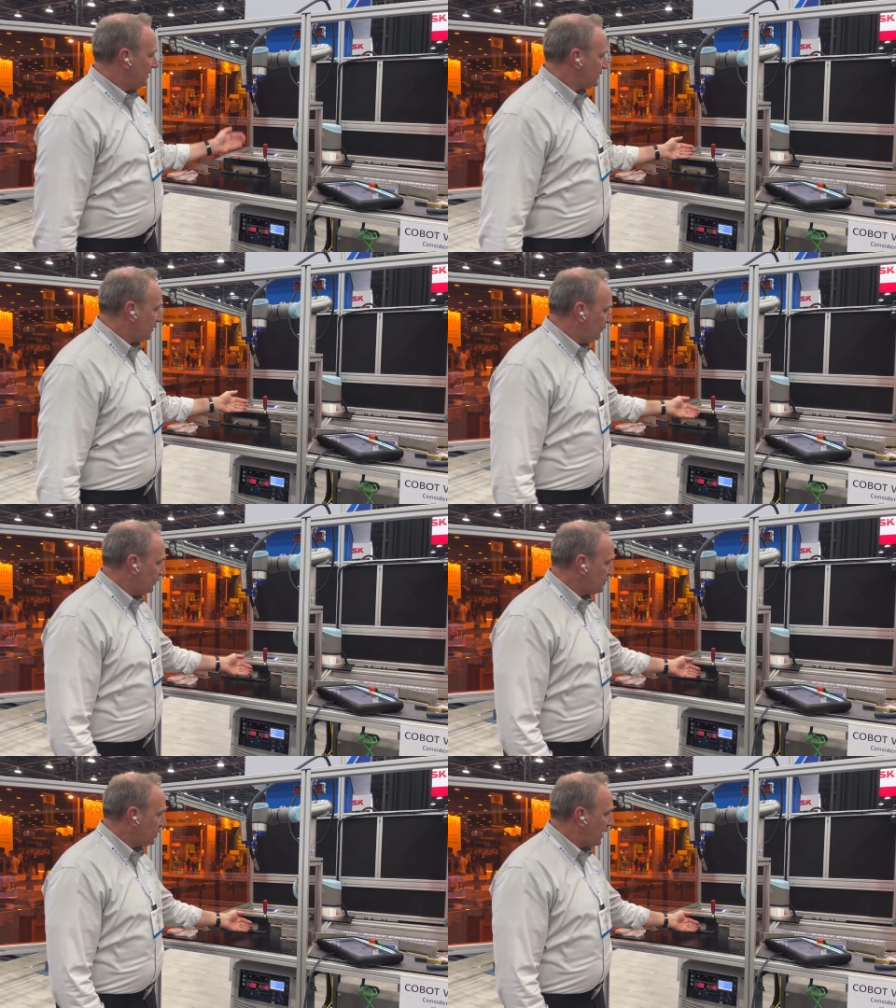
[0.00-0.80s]
So if
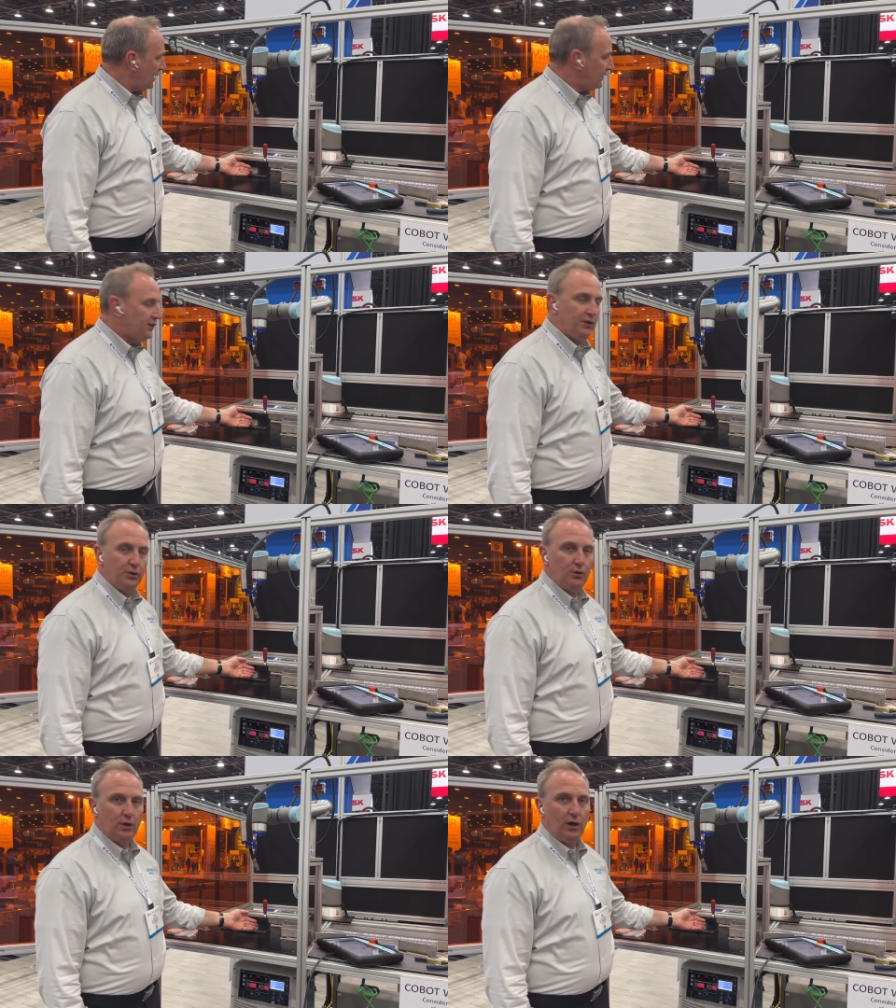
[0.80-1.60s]
you're trying to
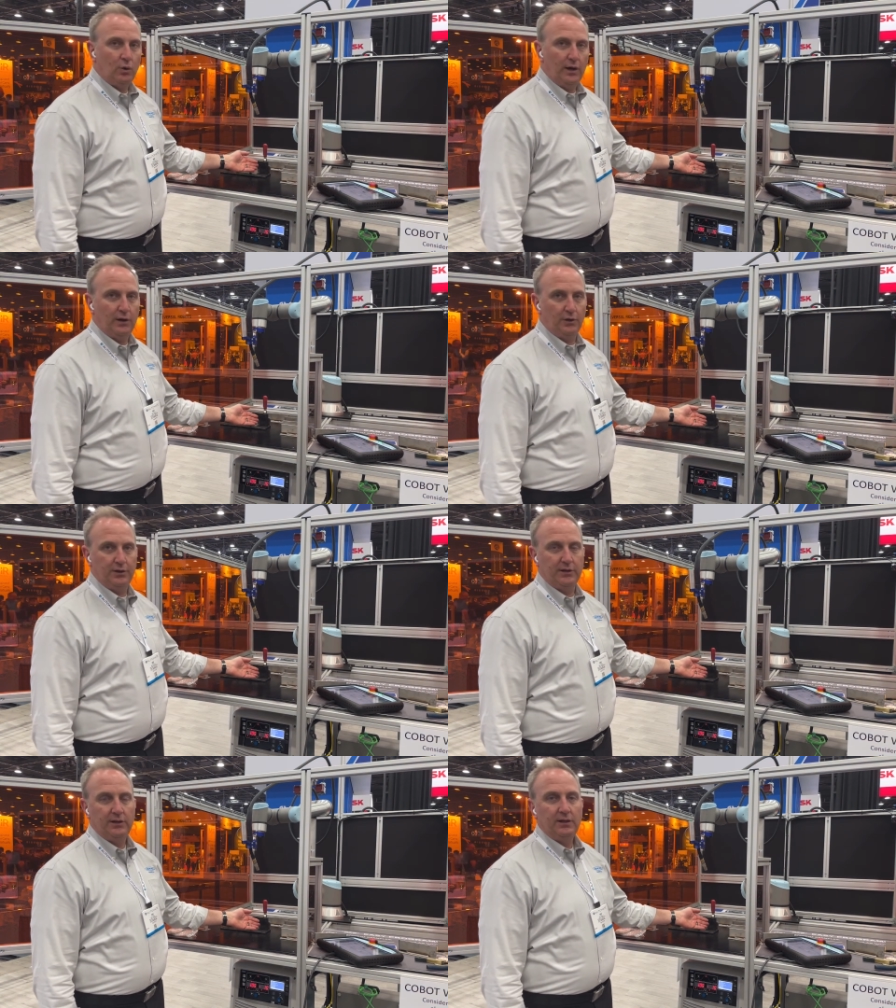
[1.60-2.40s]
do a weld
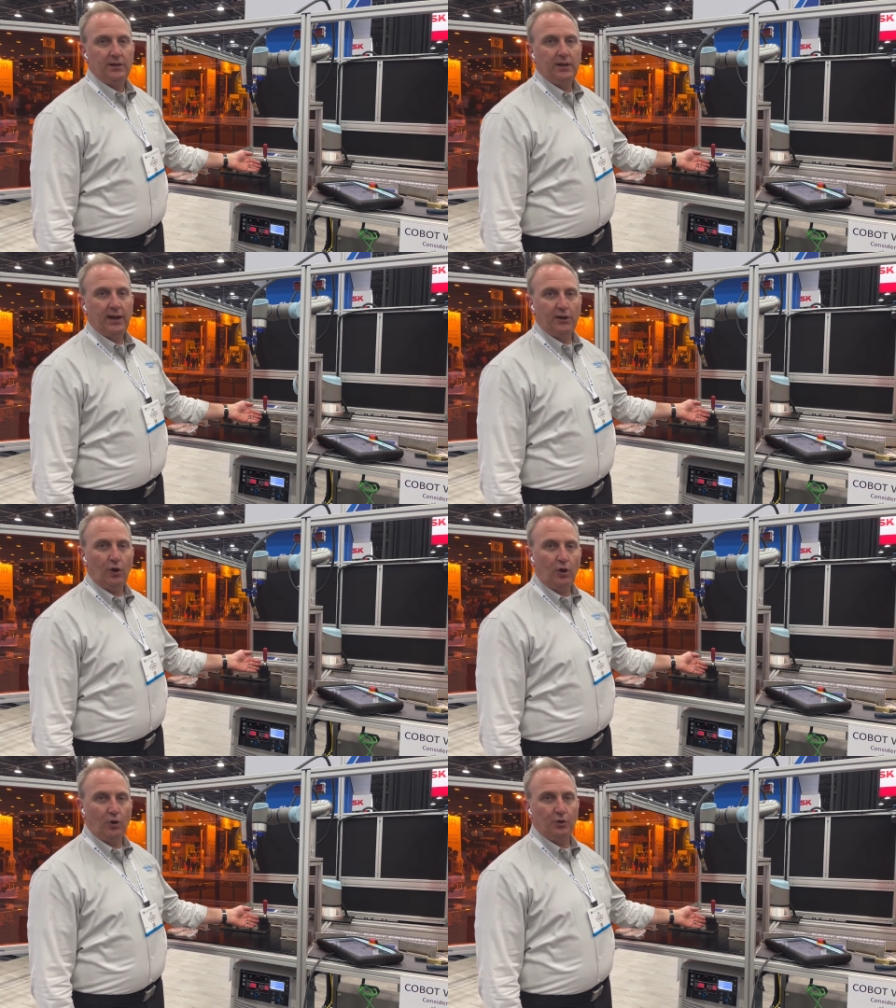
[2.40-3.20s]
and
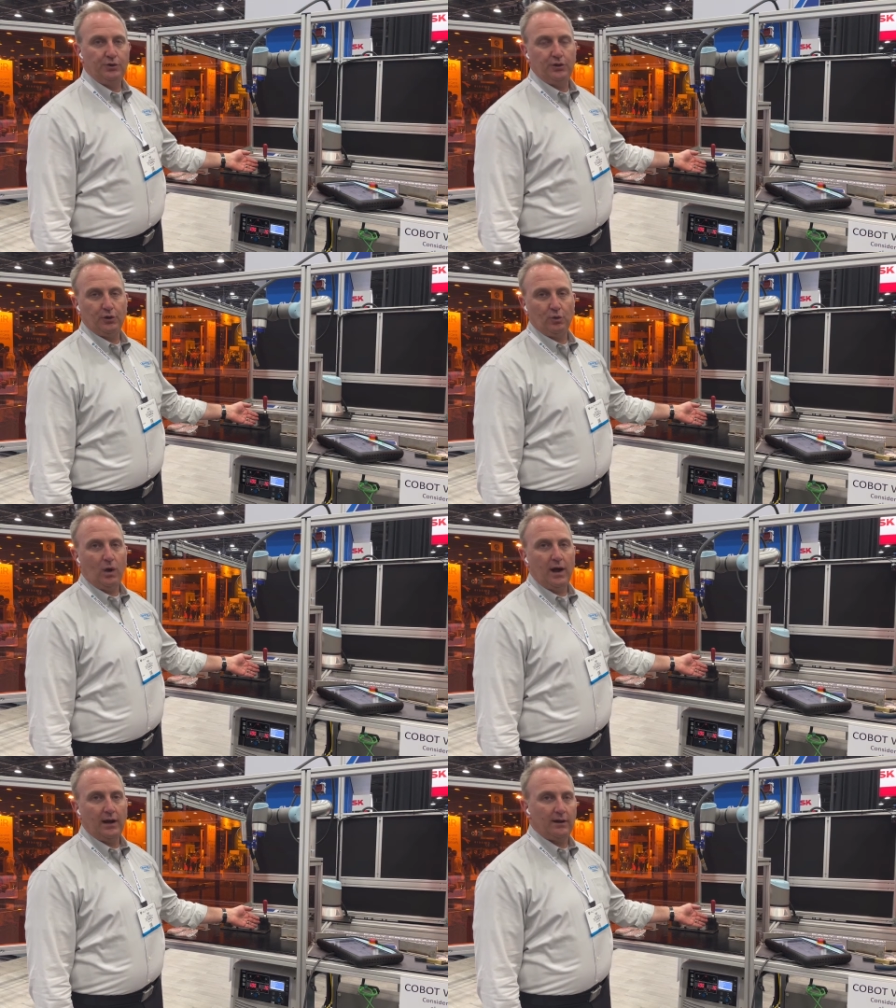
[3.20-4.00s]
hold your
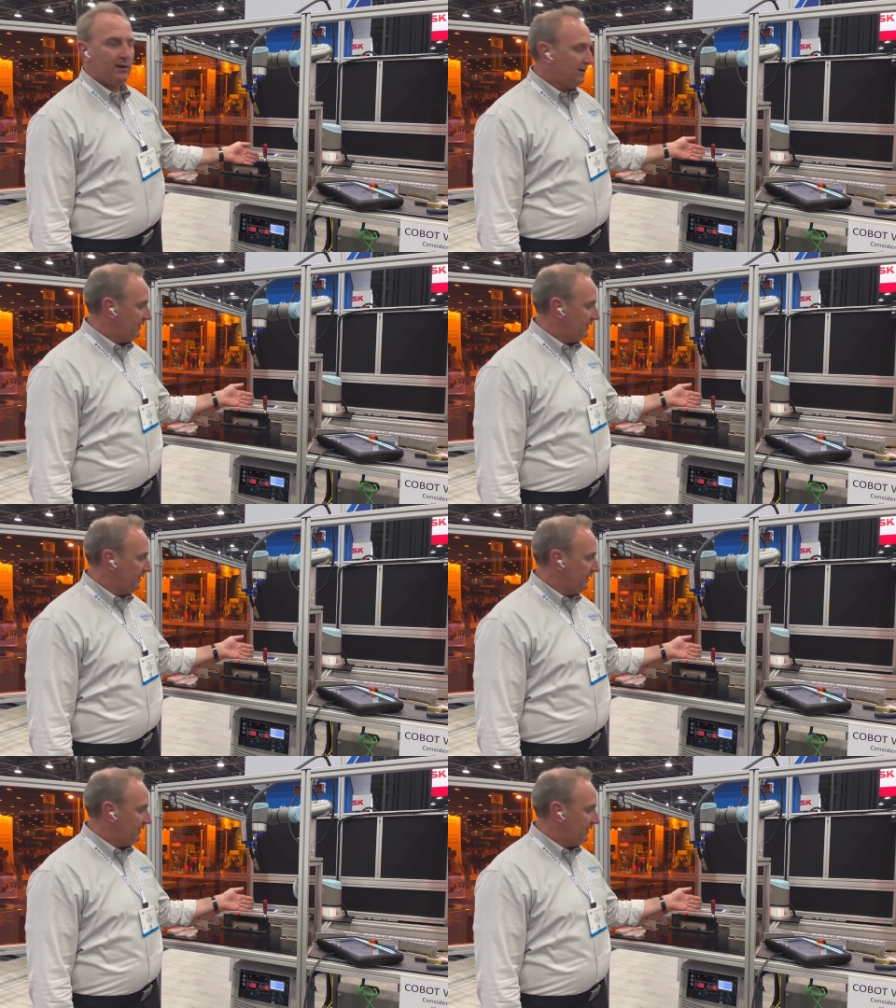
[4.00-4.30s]
wire